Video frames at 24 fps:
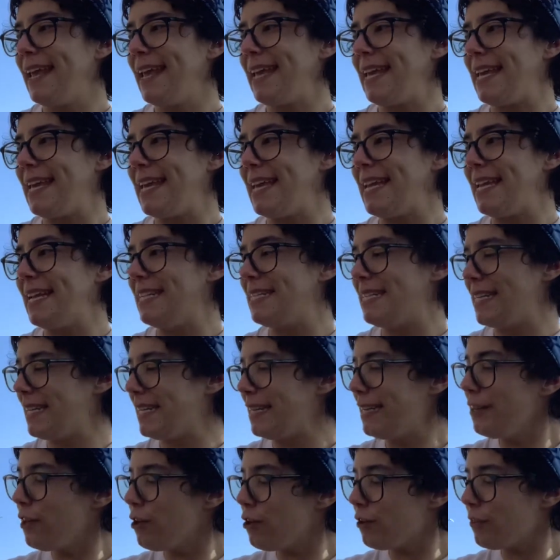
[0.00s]
He
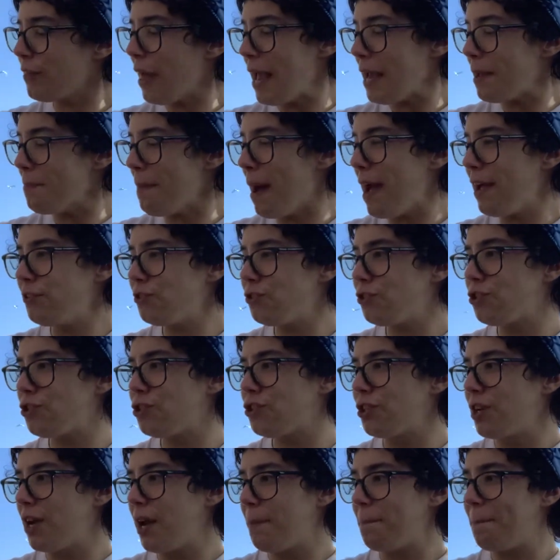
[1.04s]
didn't look like
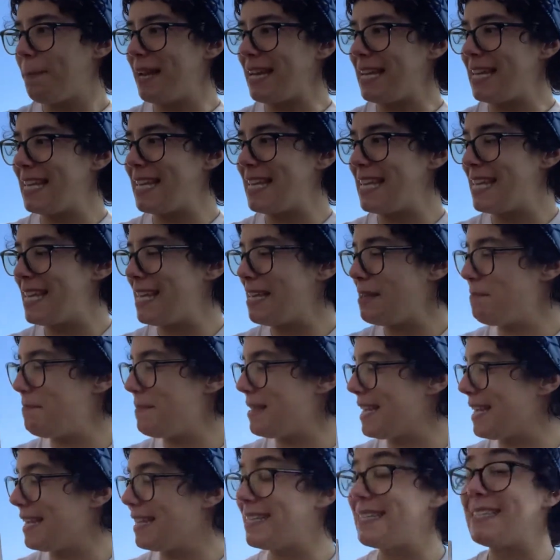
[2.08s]
much, but he
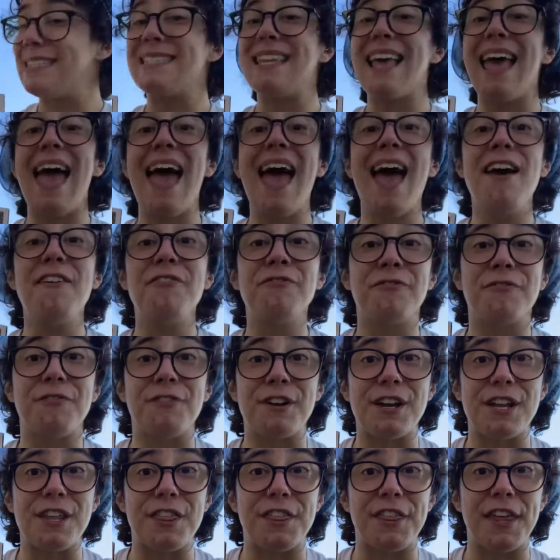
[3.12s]
means
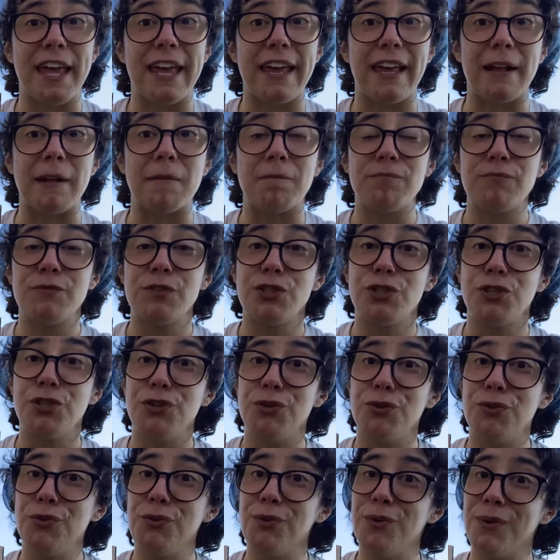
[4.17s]
everything
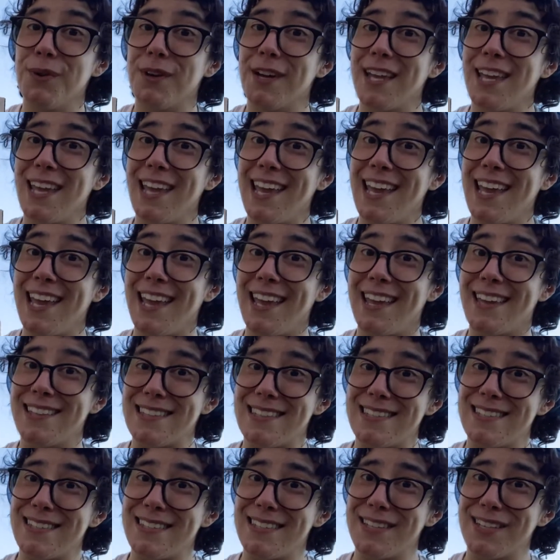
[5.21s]
to
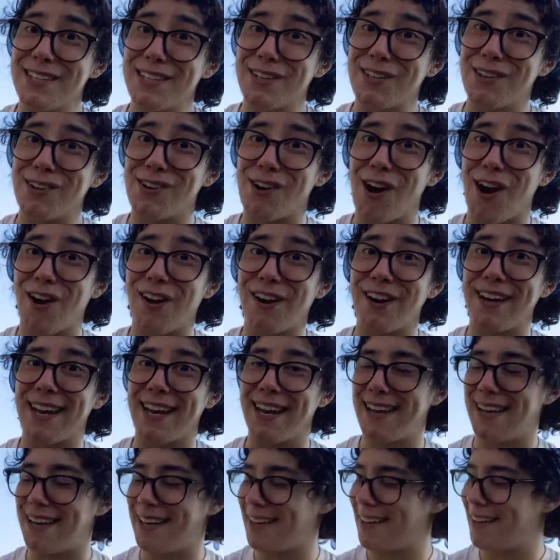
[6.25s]
his
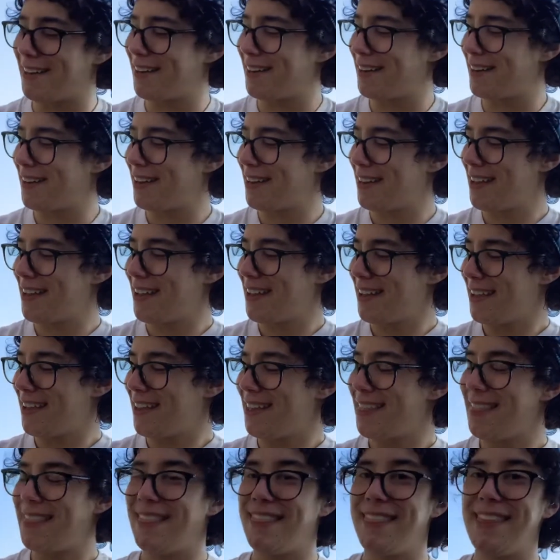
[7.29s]
garden.
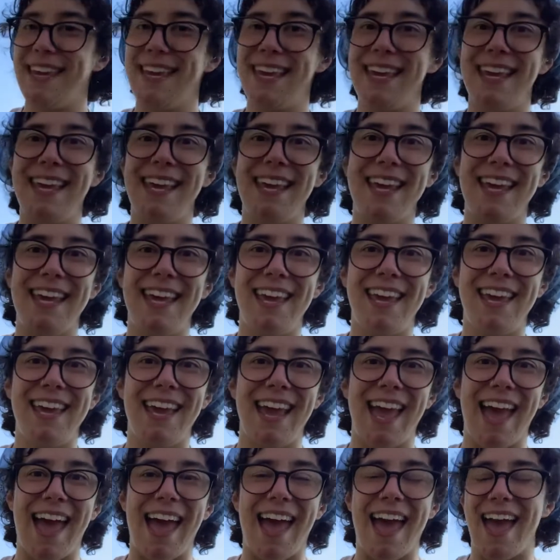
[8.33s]

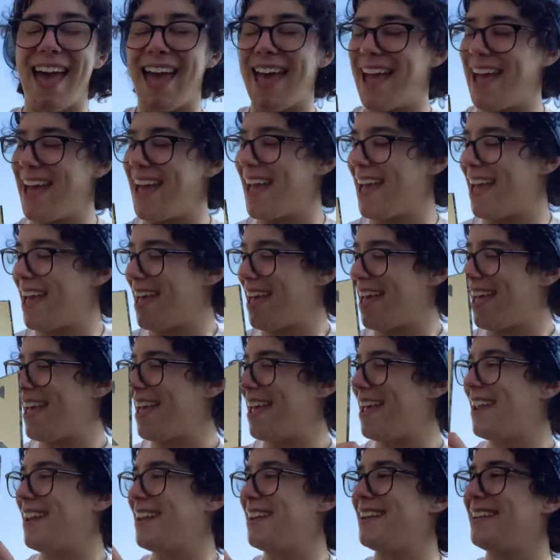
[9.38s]
The
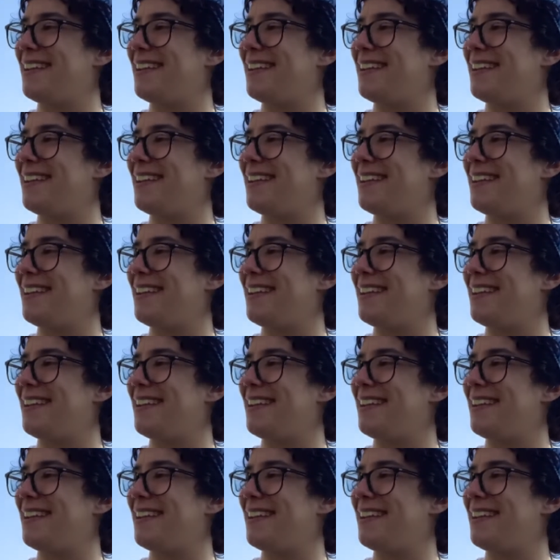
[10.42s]
end.